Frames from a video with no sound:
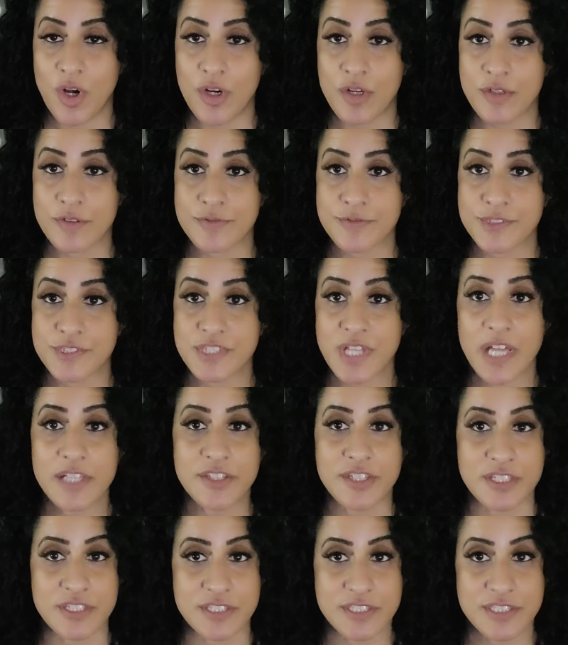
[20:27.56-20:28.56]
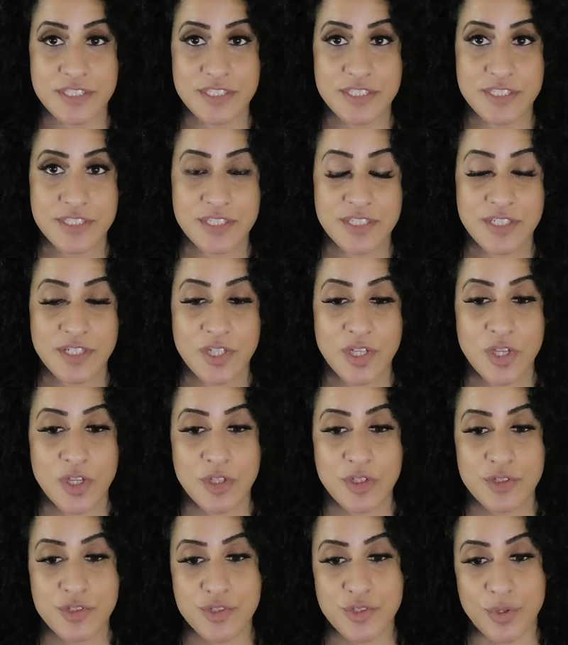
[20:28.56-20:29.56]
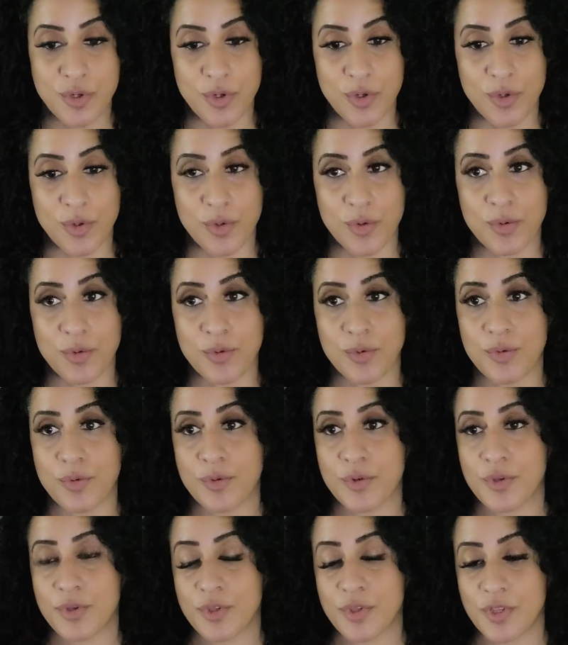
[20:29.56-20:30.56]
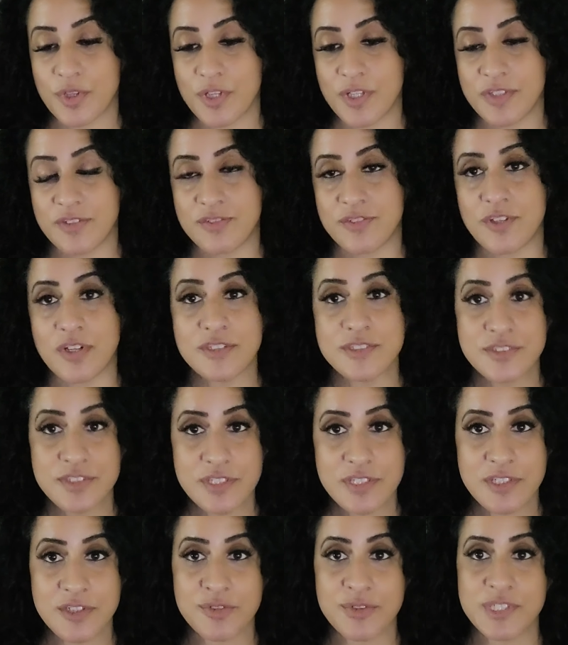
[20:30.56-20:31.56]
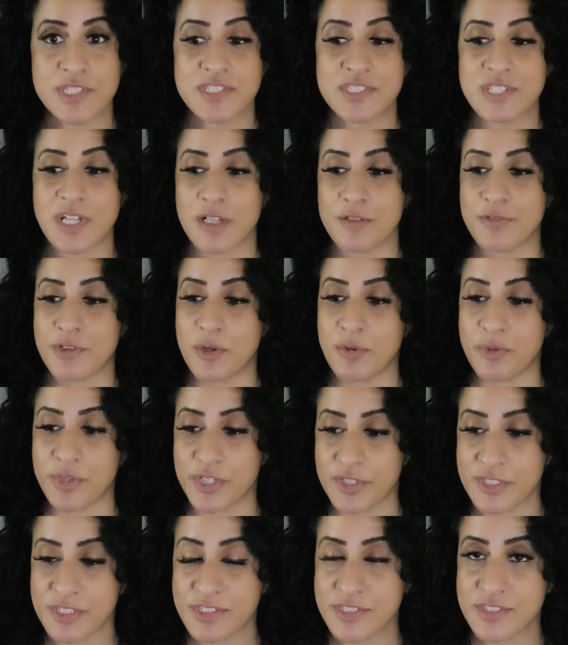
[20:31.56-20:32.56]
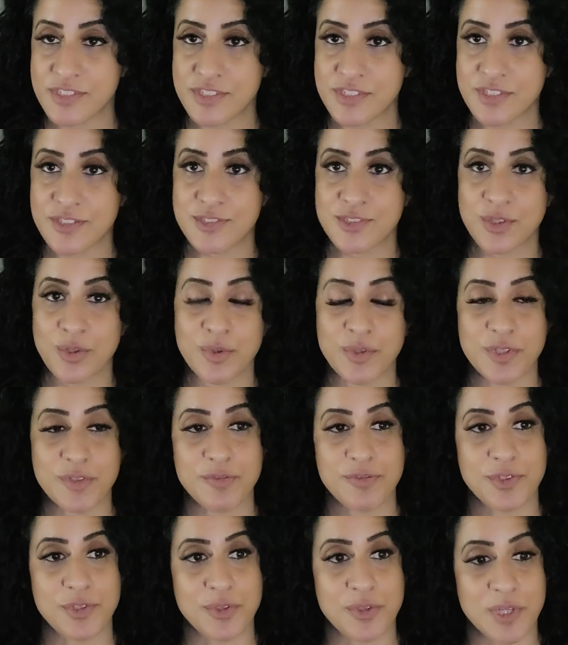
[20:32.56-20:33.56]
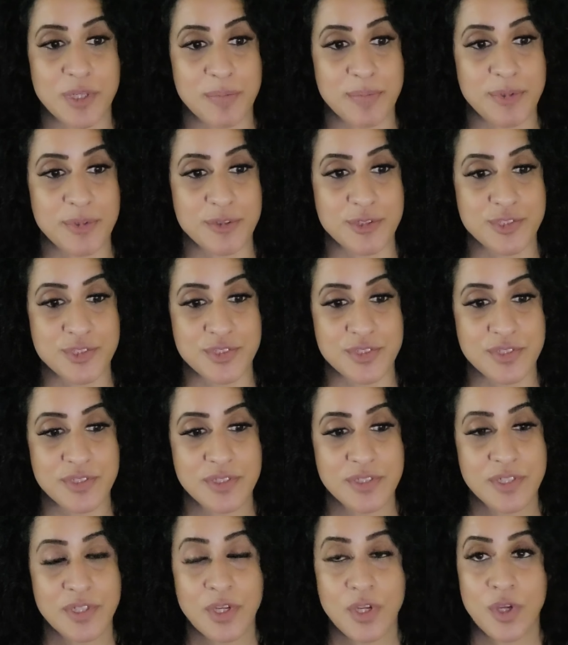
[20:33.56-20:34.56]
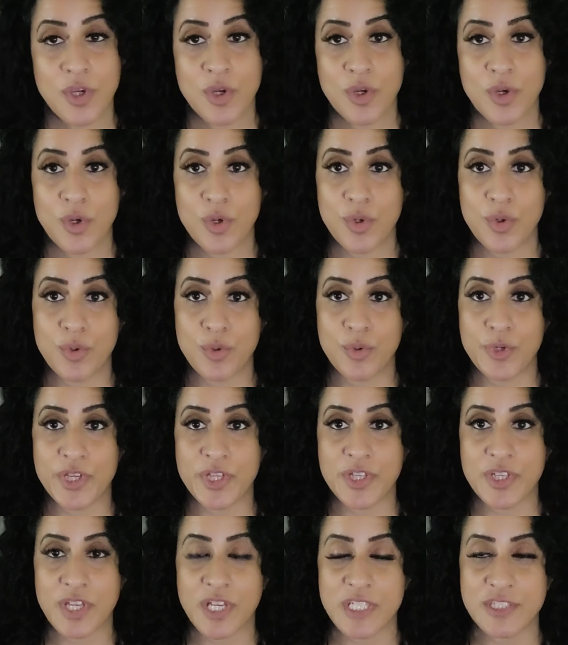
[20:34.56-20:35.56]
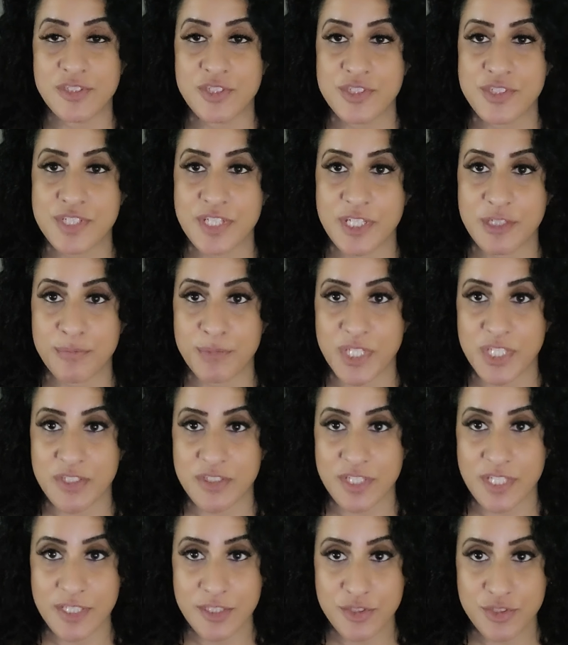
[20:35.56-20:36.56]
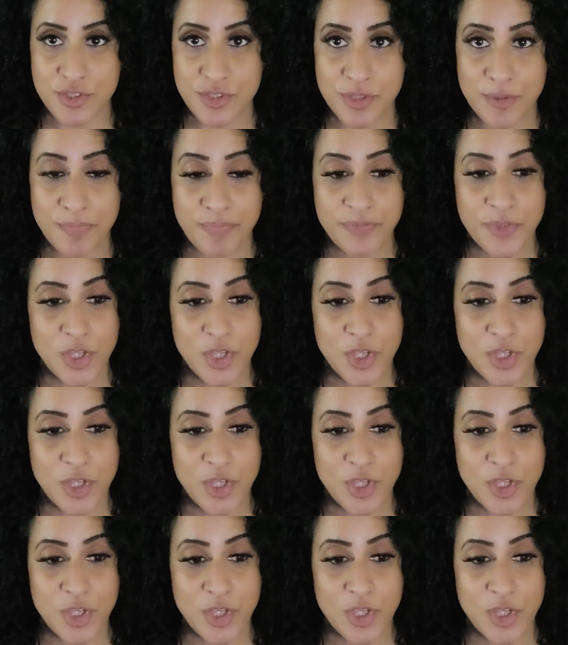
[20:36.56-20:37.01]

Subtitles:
of sadness. So it does increase self-awareness. So if you're a person who engages in meditation,